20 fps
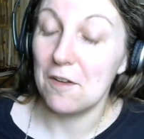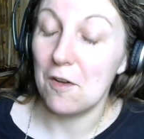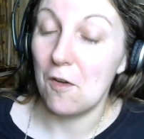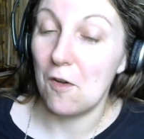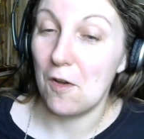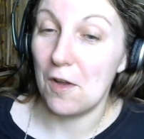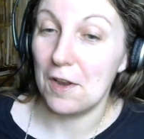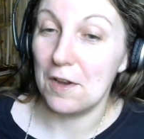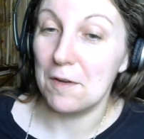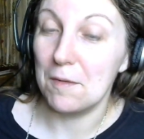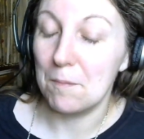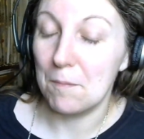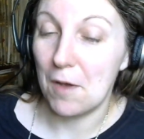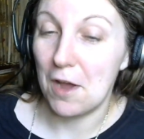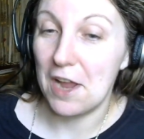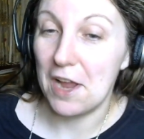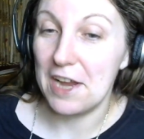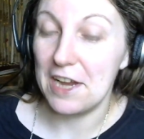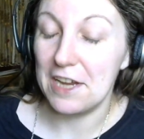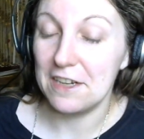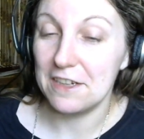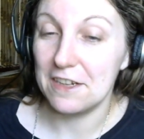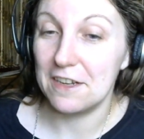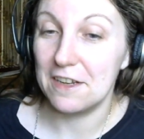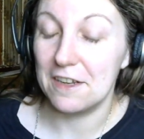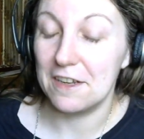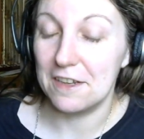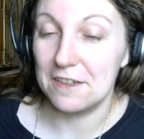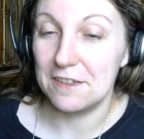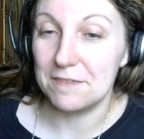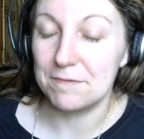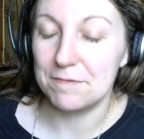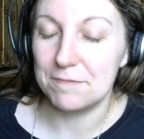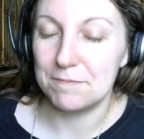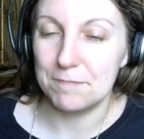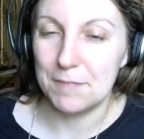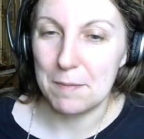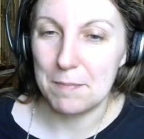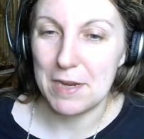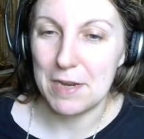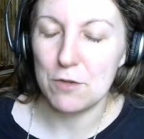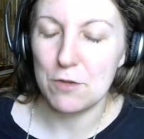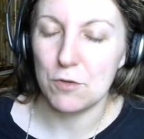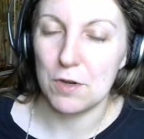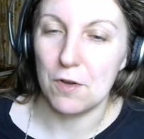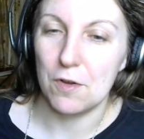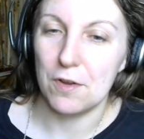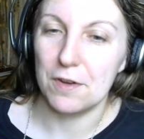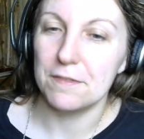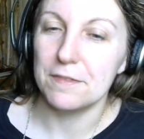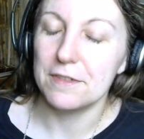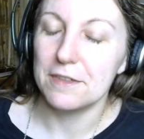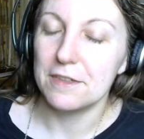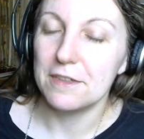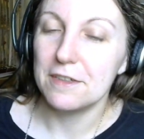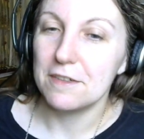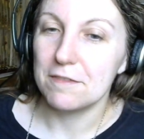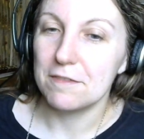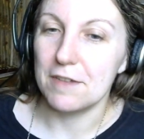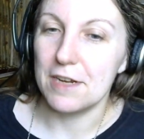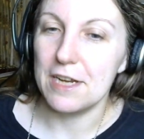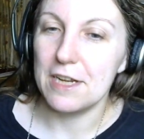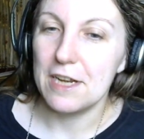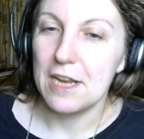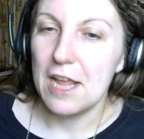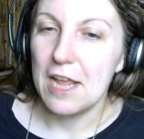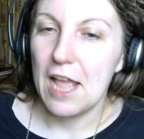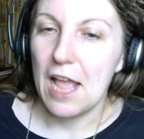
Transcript: on my Patreon, right?